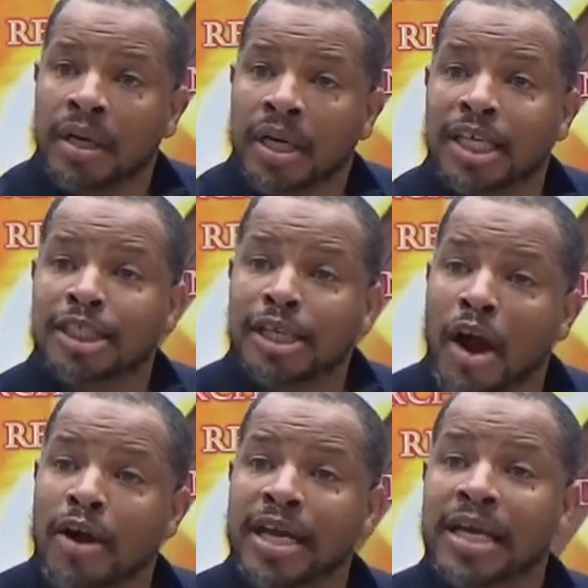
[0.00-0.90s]

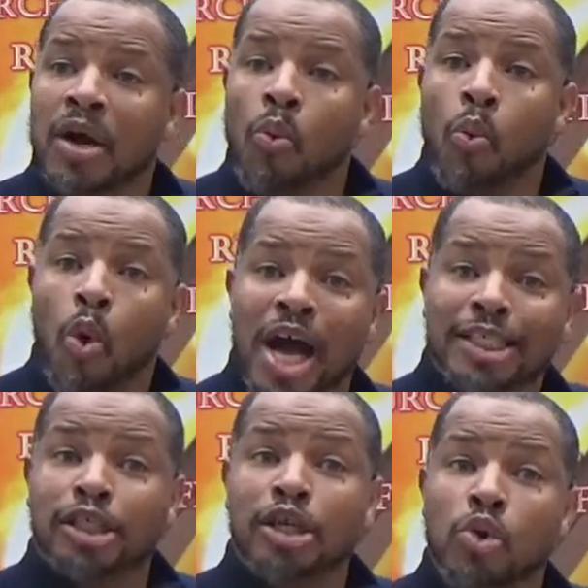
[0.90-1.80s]
concerning
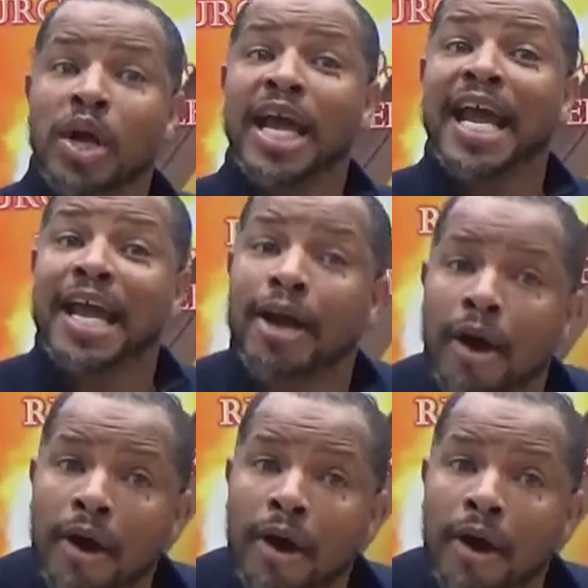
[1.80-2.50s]
what you hear, mm,